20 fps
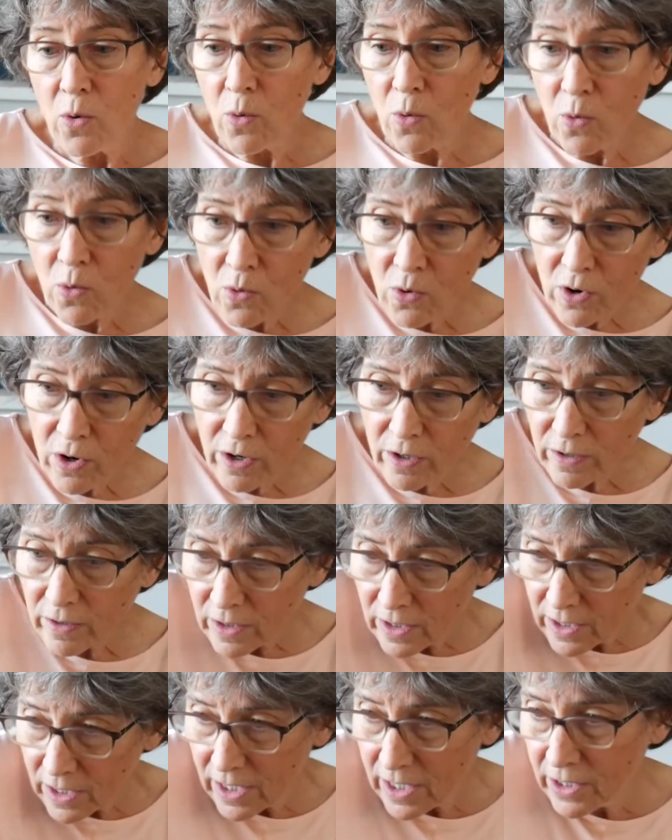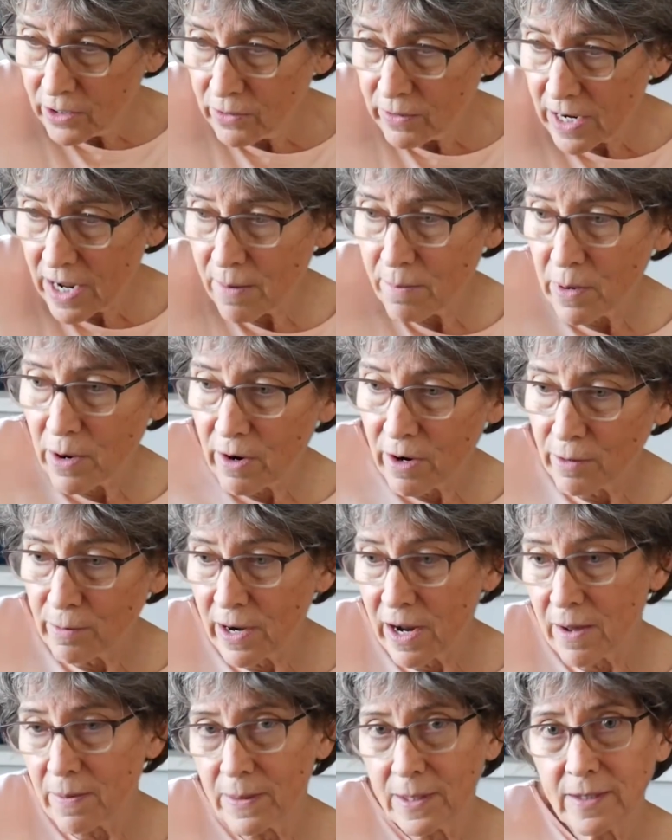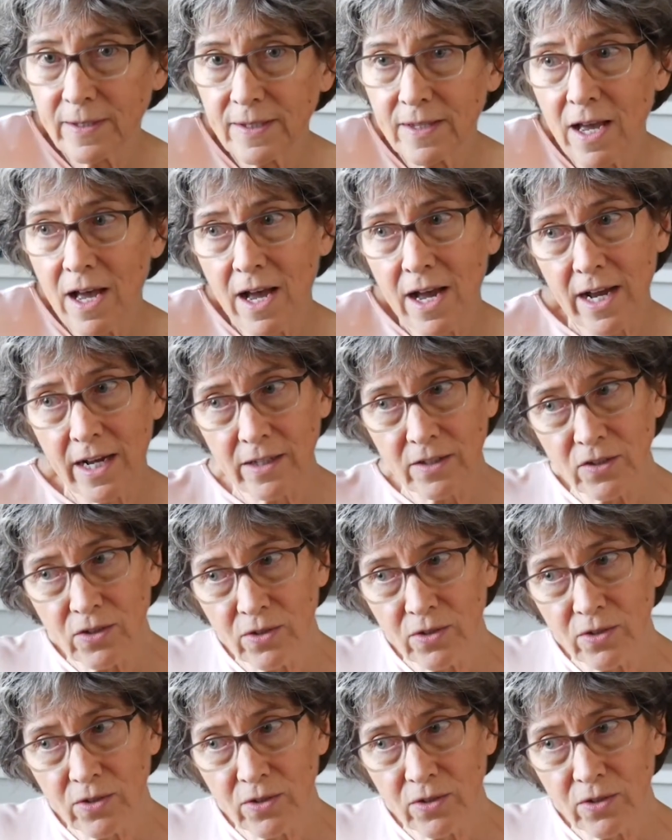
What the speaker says: or a grab bar around the side